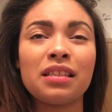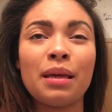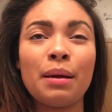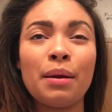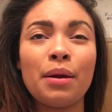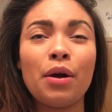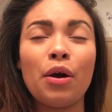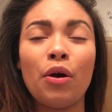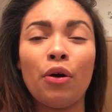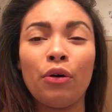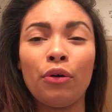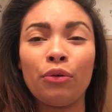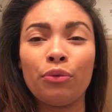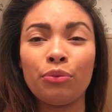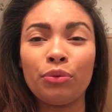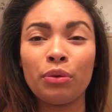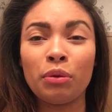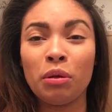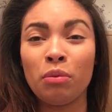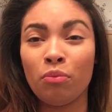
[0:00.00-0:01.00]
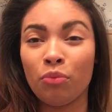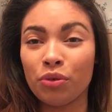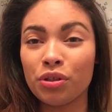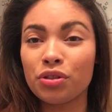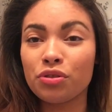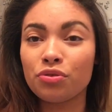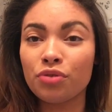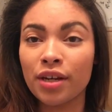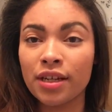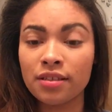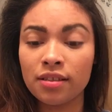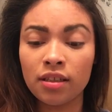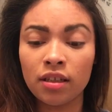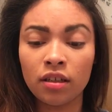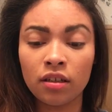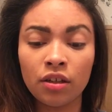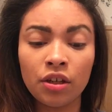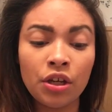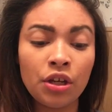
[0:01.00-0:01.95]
that are really moisturizing.